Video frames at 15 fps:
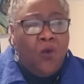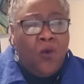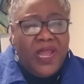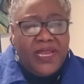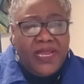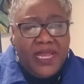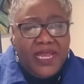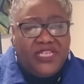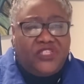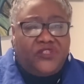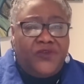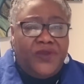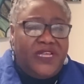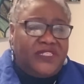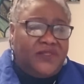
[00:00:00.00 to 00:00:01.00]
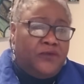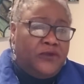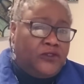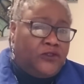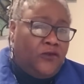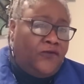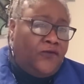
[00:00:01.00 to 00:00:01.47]
when history, as
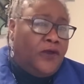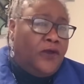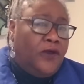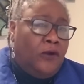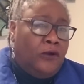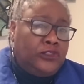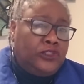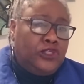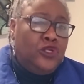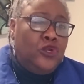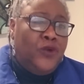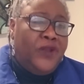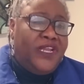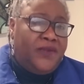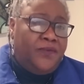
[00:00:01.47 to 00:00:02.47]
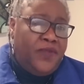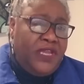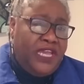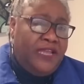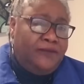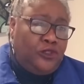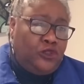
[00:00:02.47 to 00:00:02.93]
most of us know it,
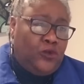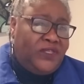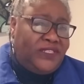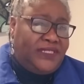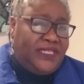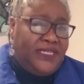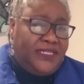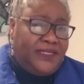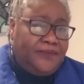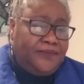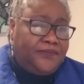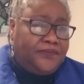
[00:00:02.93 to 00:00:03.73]
became twisted.